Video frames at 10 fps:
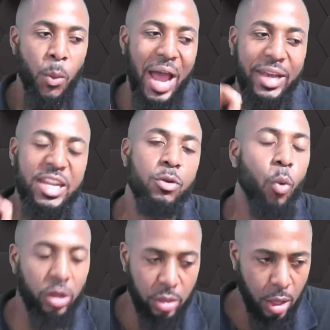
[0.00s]
didn't
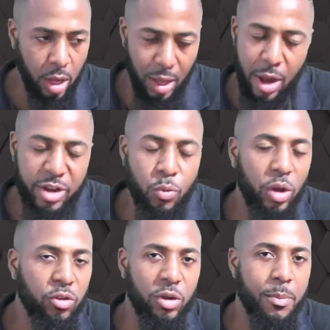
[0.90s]
want
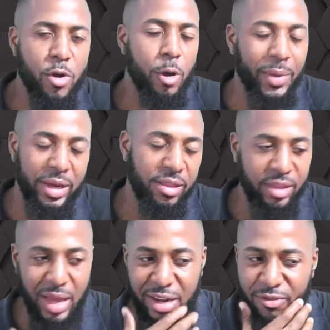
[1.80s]
to really bring up
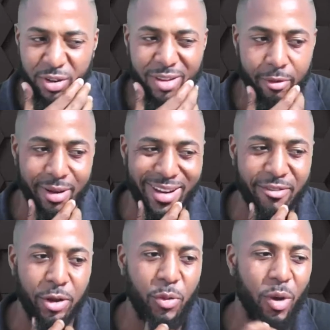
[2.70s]
anything. I never
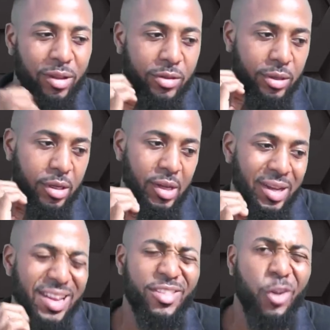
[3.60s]
really want to
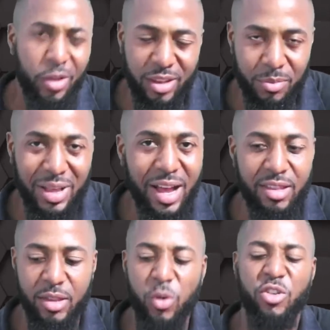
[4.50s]
discuss it
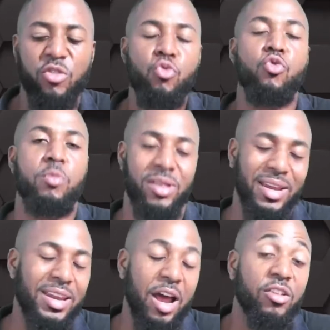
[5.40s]
because it was just rumors. I
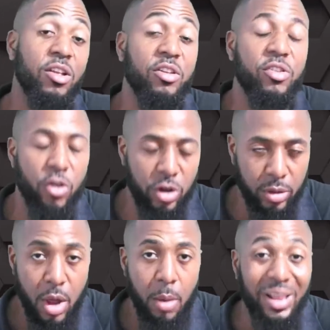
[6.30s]
just heard it.
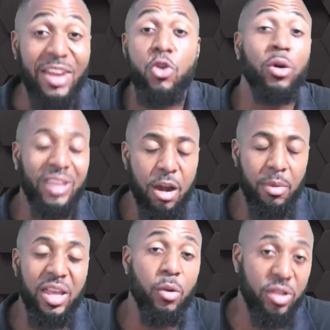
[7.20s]
But I know Tyreek
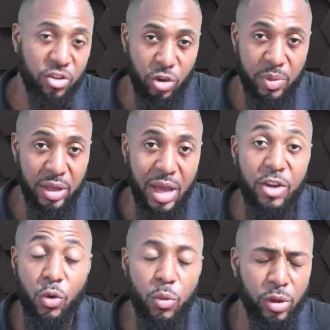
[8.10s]
Magee was in Jamaica. I
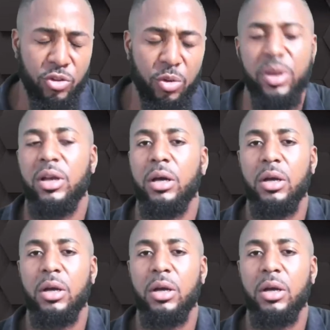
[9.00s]
knew he was in Jamaica.